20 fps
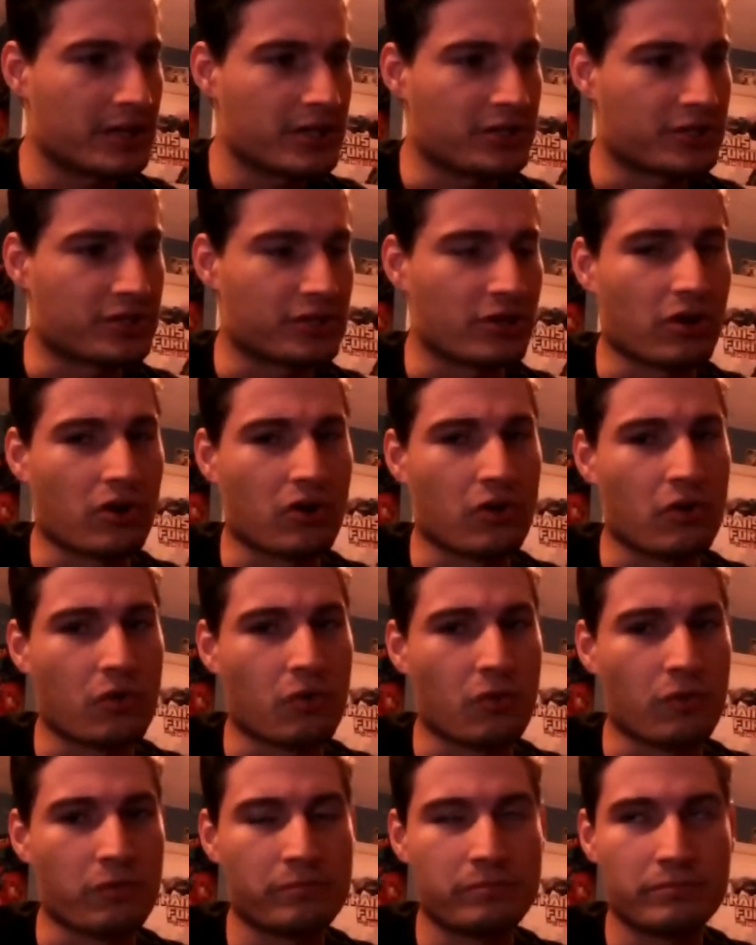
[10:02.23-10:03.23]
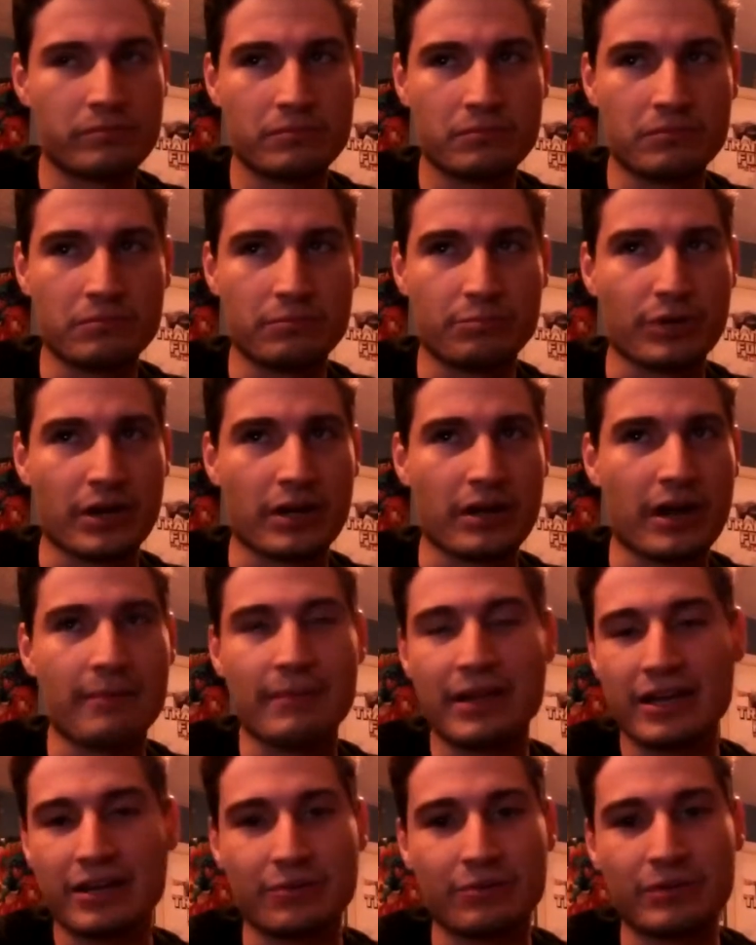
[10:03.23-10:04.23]
So, but
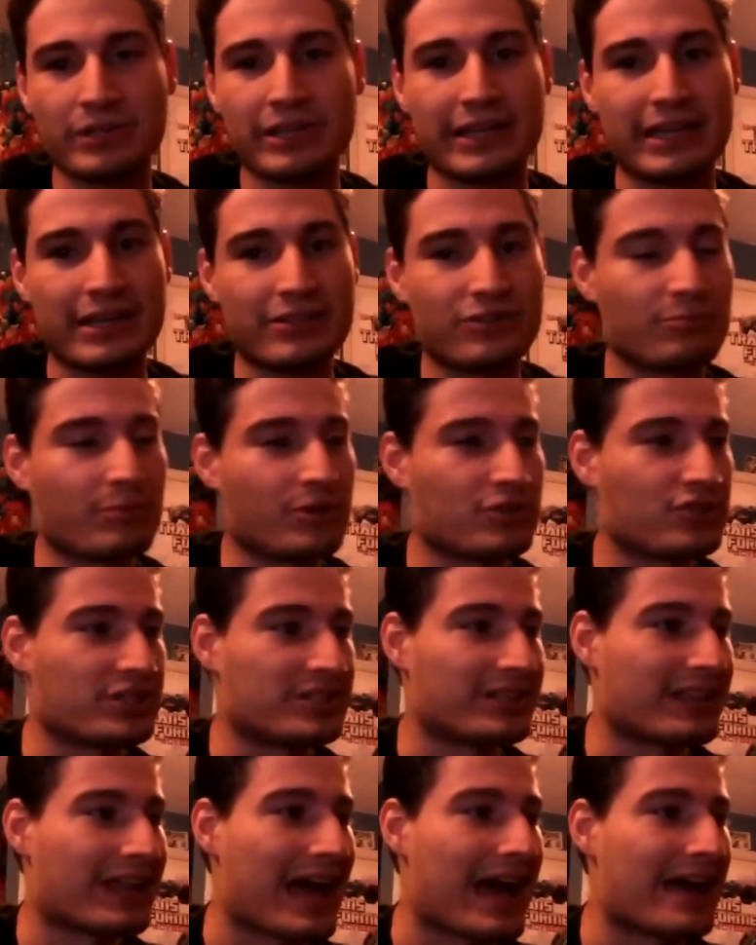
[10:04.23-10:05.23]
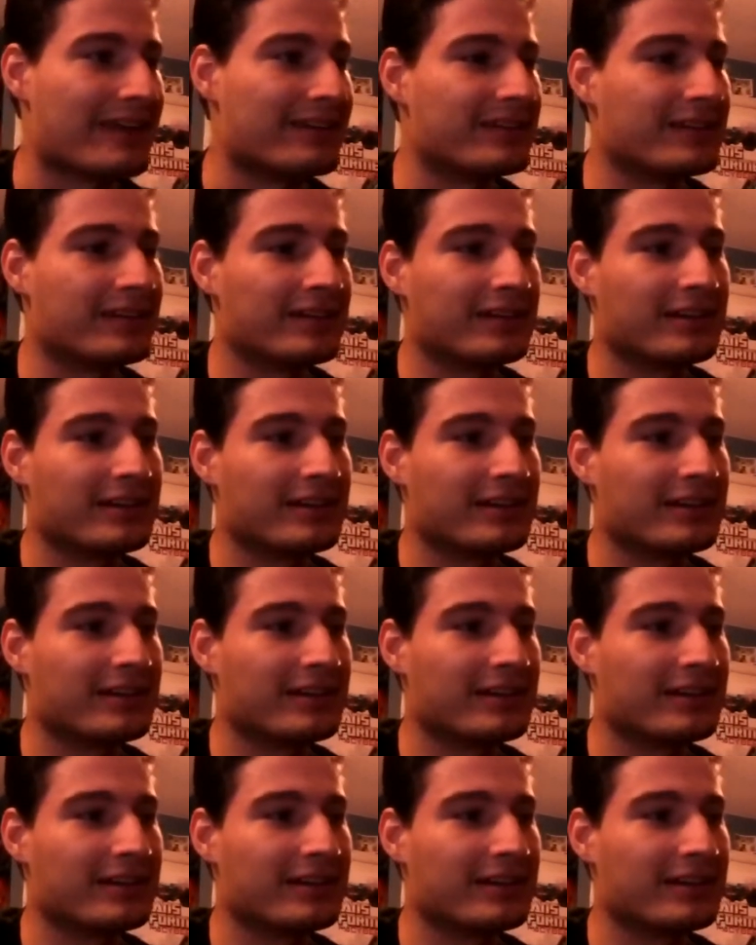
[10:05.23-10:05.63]
I'm not going to really get too much into that.